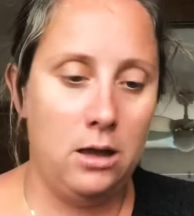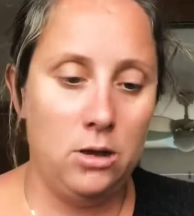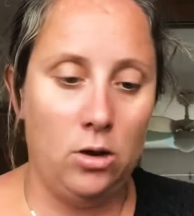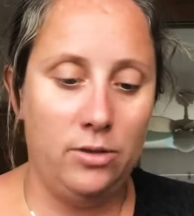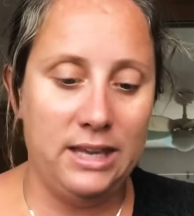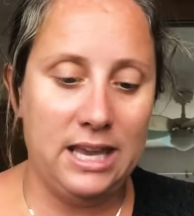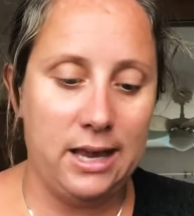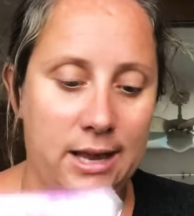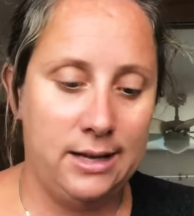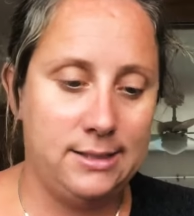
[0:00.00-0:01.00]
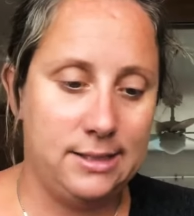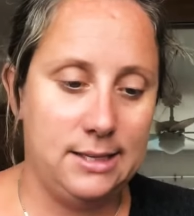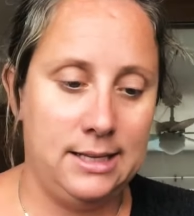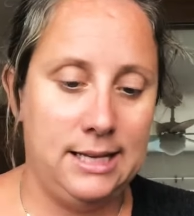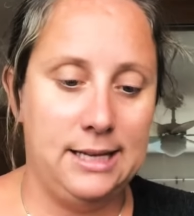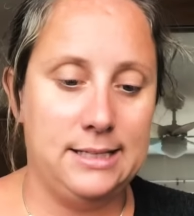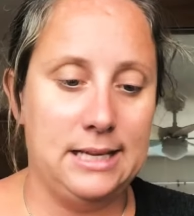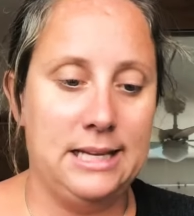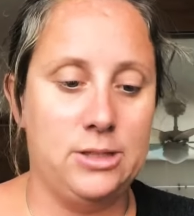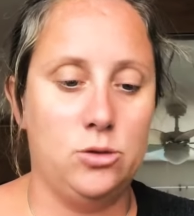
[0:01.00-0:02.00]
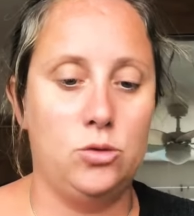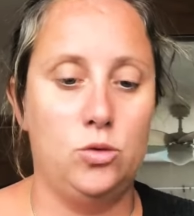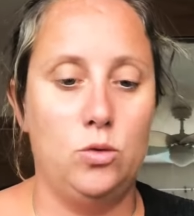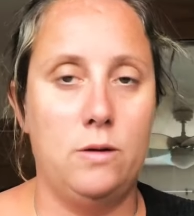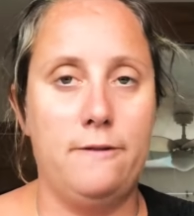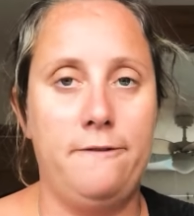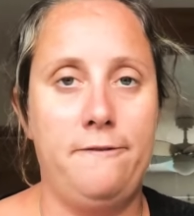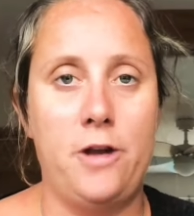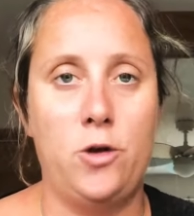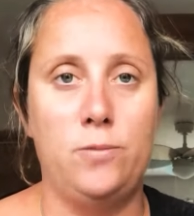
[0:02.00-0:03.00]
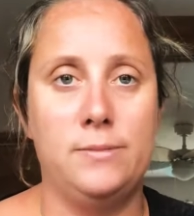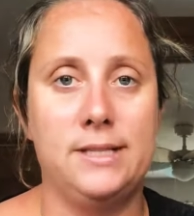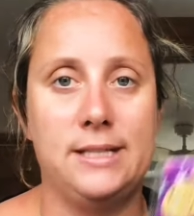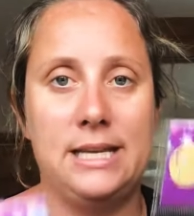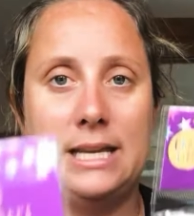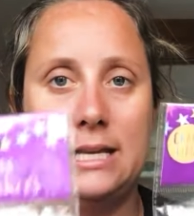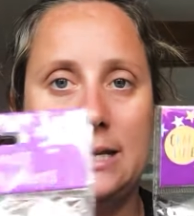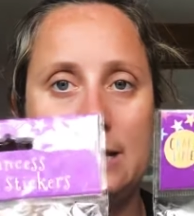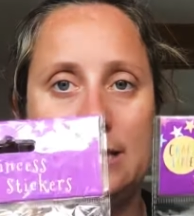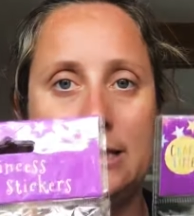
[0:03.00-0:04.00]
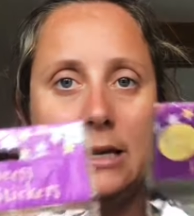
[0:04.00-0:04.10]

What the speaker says: got the kids these little foam stickers.